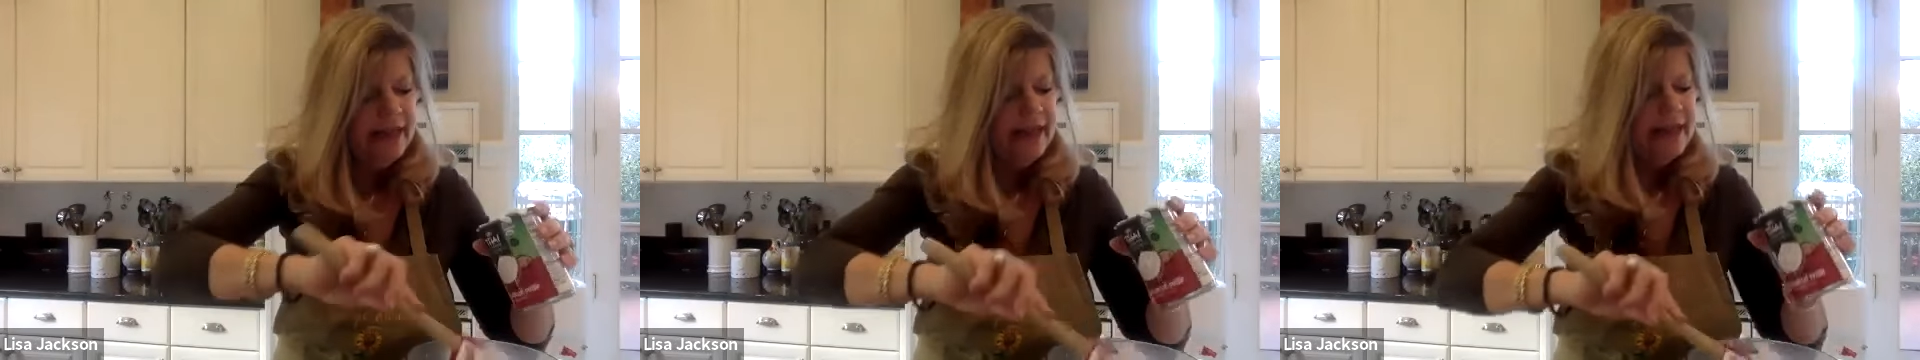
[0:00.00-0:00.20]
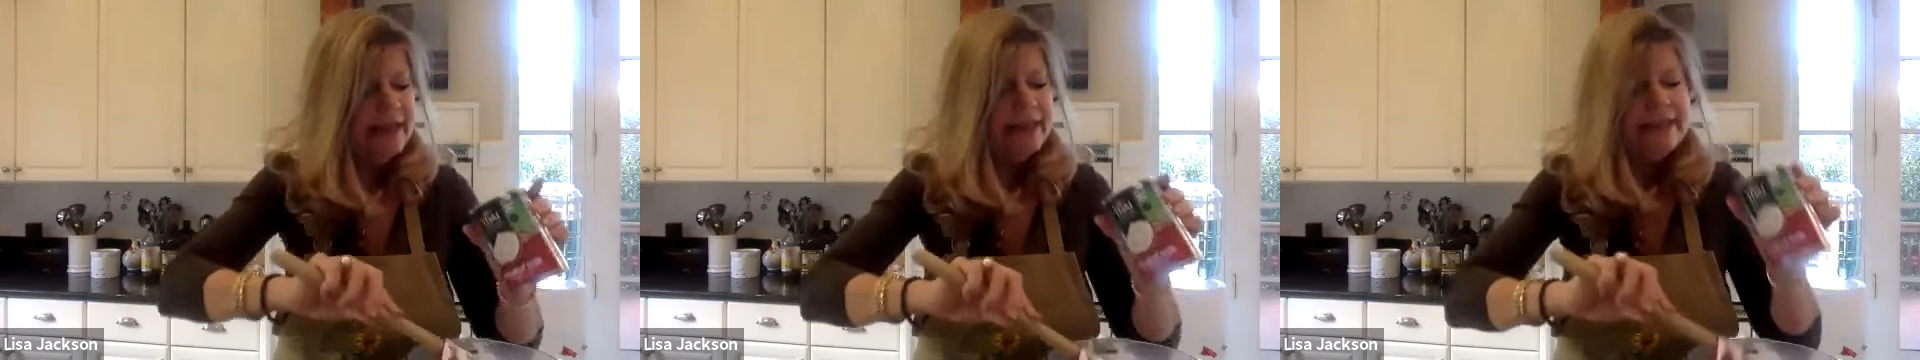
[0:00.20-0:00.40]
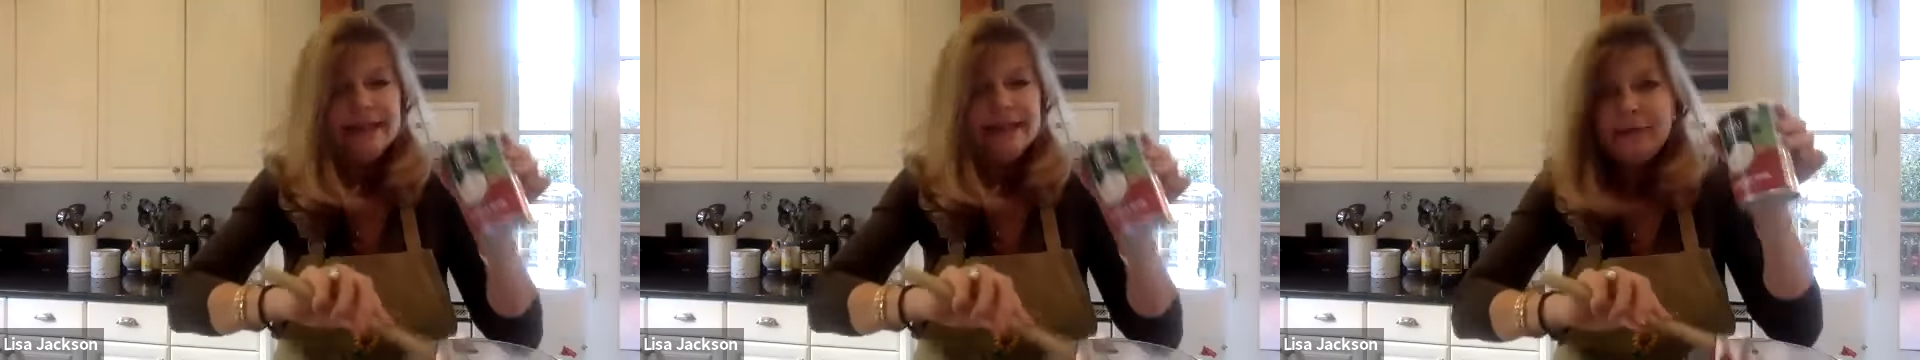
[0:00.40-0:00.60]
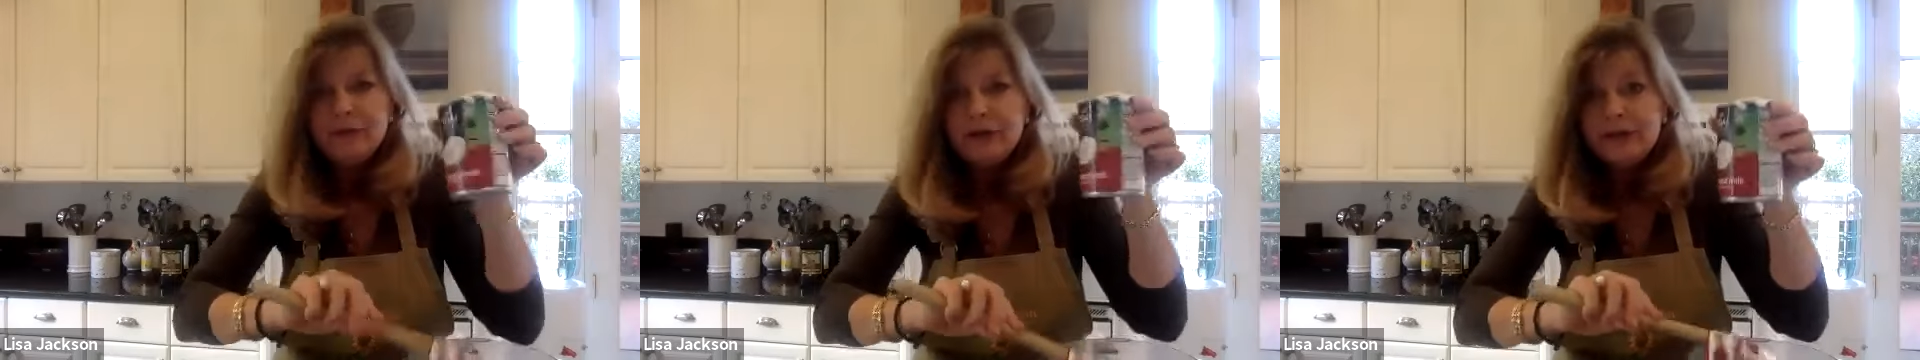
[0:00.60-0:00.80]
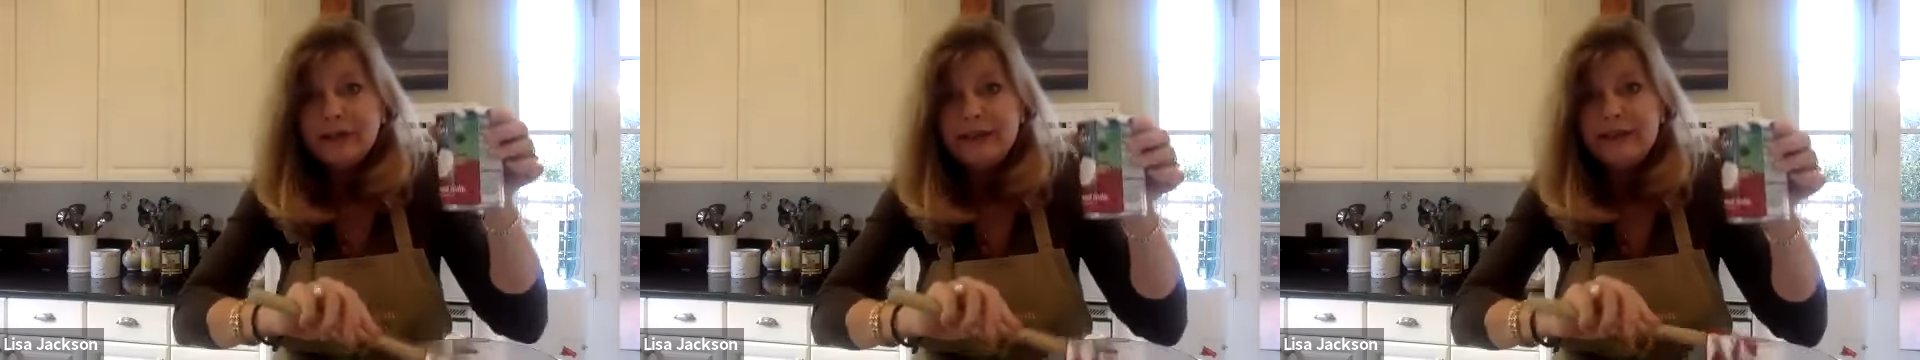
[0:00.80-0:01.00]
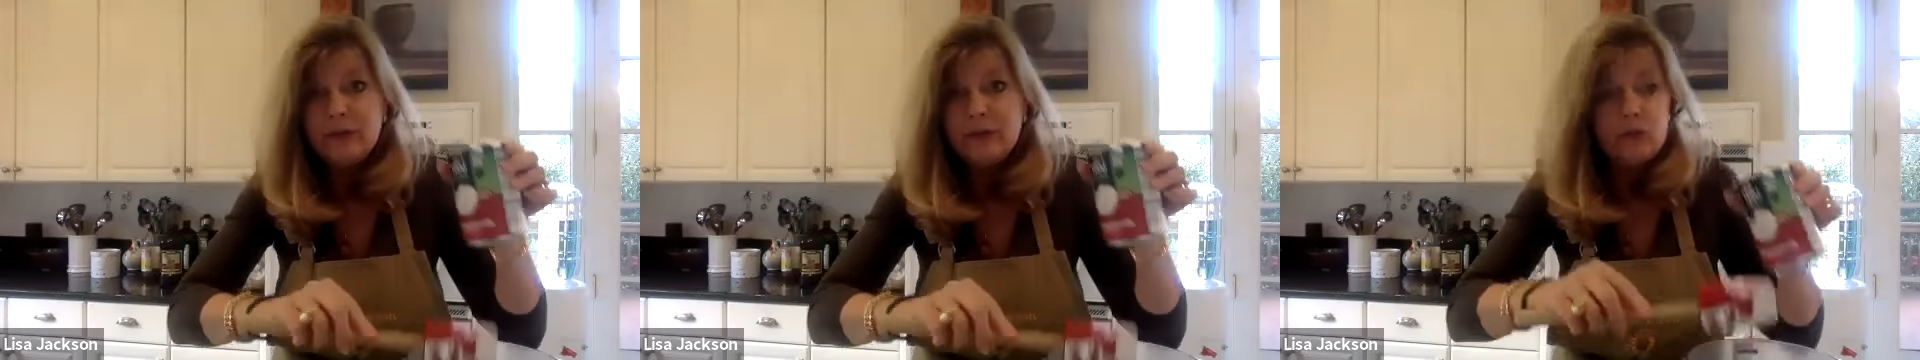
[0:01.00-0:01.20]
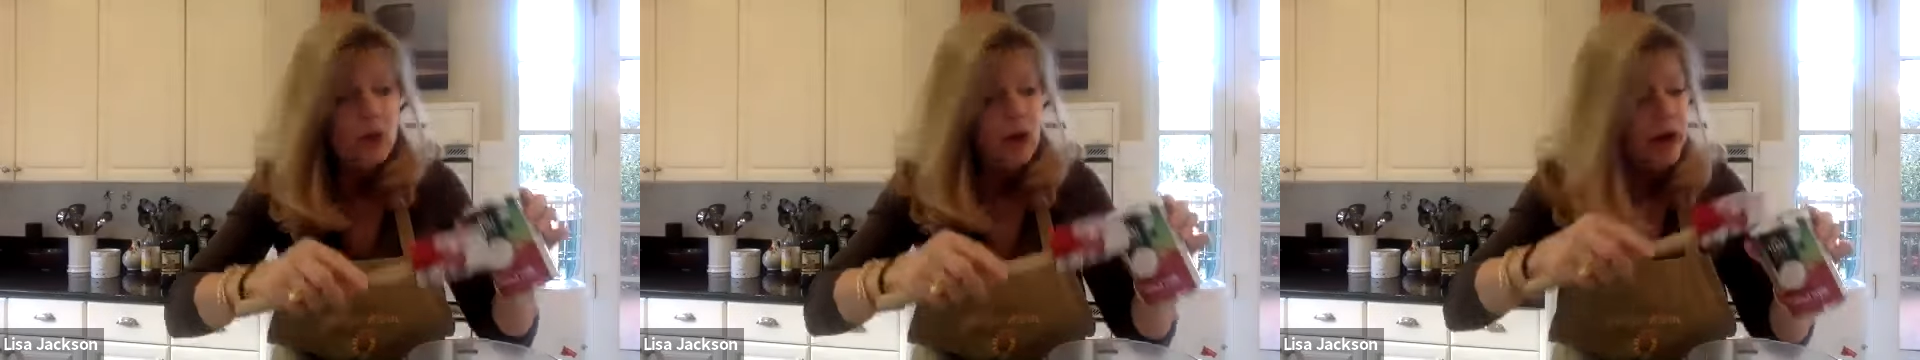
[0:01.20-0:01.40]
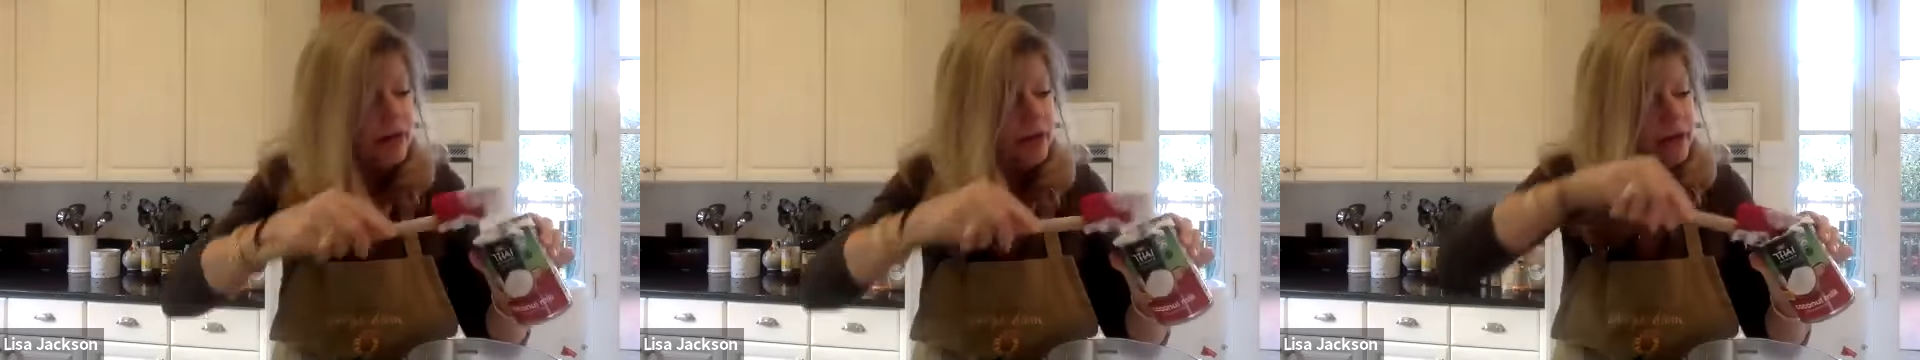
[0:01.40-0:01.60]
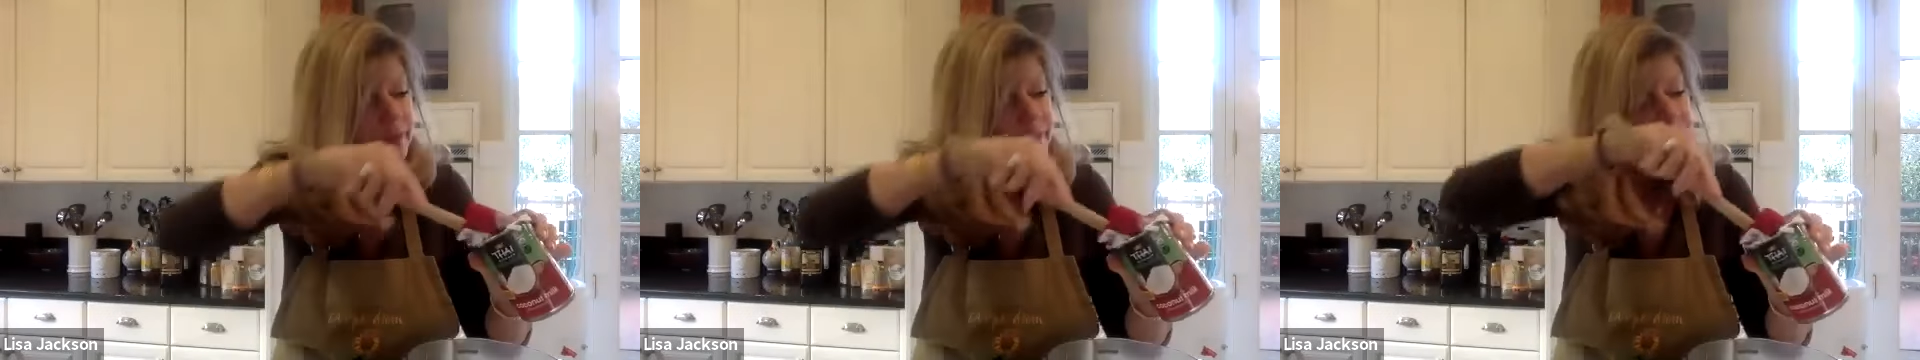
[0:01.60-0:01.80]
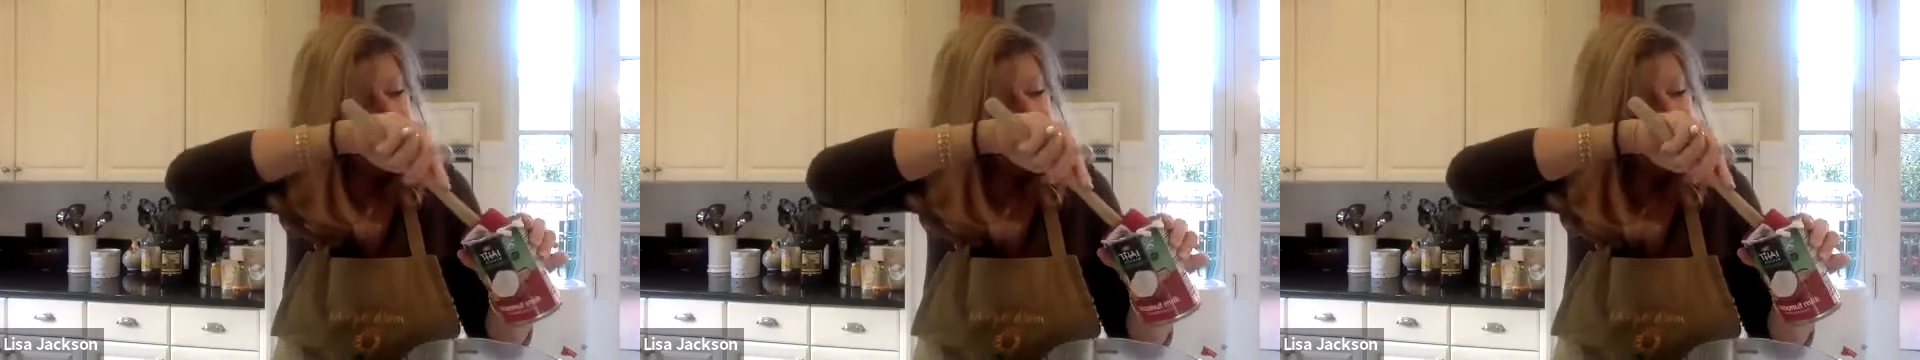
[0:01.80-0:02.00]
And I think I'm gonna leave the
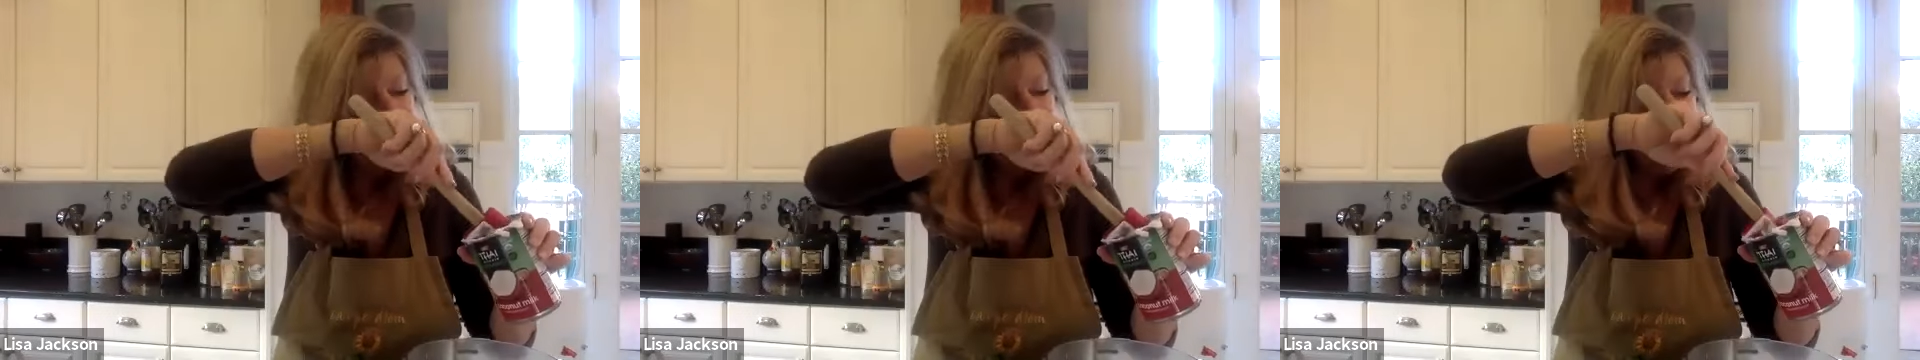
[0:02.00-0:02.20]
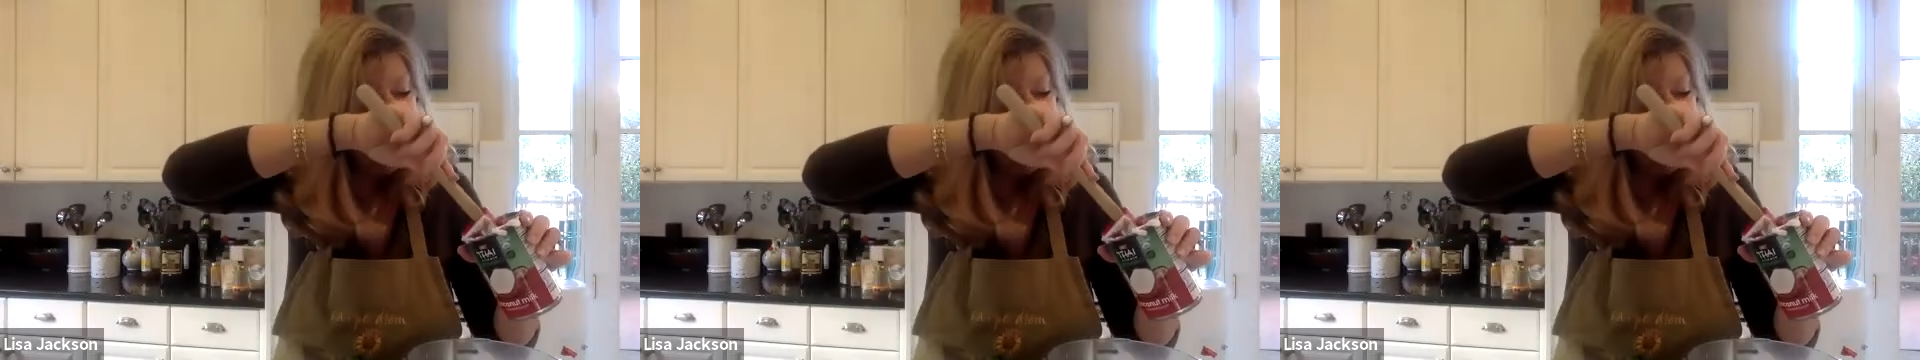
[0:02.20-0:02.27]
water. You know,